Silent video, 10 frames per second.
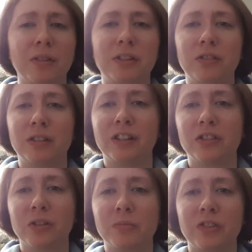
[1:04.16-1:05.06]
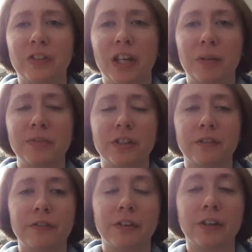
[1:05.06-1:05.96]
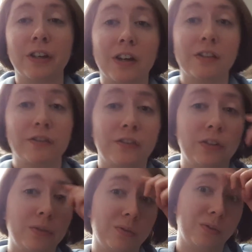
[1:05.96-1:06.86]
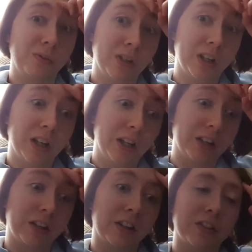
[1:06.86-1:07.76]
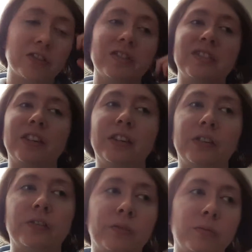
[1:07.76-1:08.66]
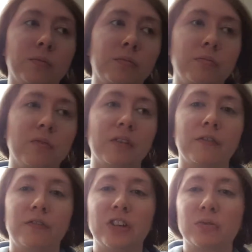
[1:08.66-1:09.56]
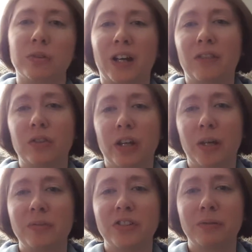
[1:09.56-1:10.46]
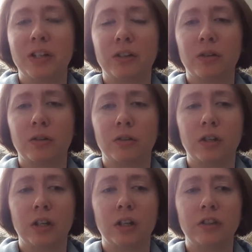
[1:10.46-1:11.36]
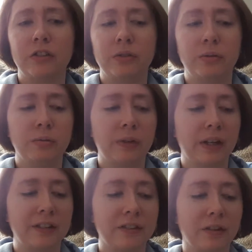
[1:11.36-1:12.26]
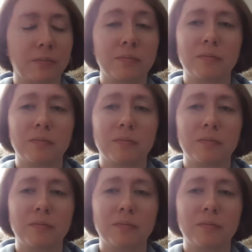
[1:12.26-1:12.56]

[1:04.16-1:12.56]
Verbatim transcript: I'm going to be doing in terms of games. I've uh, got a few uh, silly little visual novel games that we could uh, do that are,